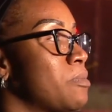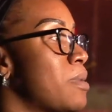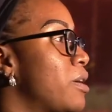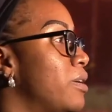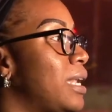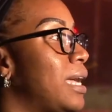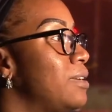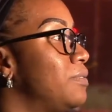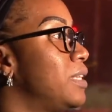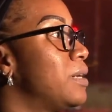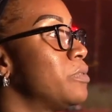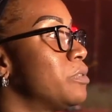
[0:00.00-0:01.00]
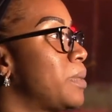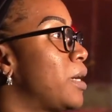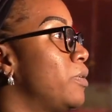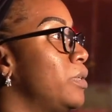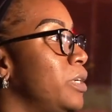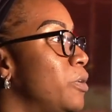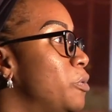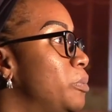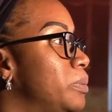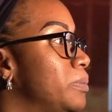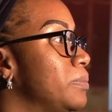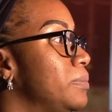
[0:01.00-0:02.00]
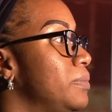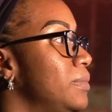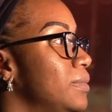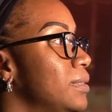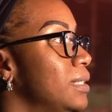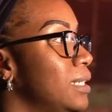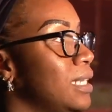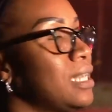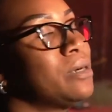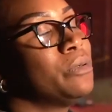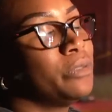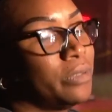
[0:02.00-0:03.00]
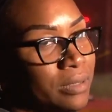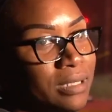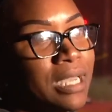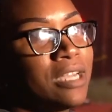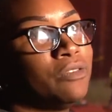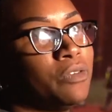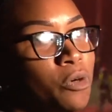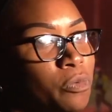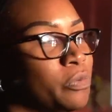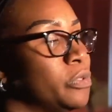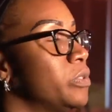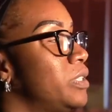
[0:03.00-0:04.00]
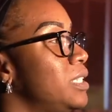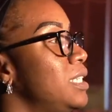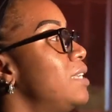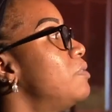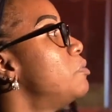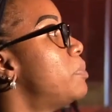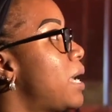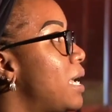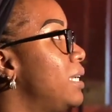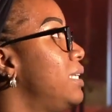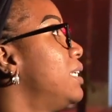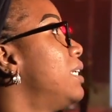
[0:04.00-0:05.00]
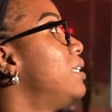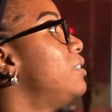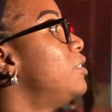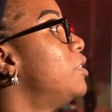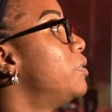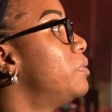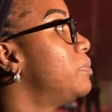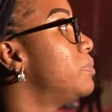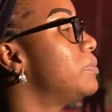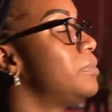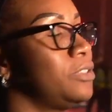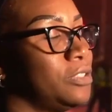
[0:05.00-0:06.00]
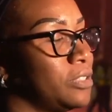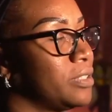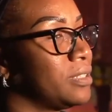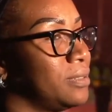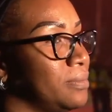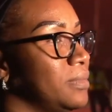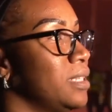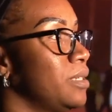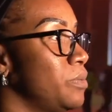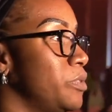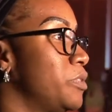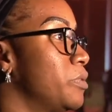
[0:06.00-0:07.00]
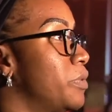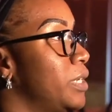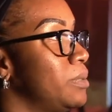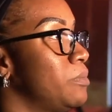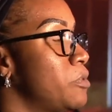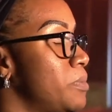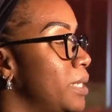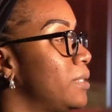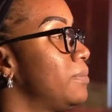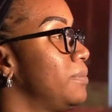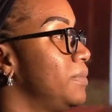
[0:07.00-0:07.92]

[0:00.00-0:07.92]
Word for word: come out alive. That was my only hope. And I was kind of hopeful seeing everybody and, you know, just it was a great moment.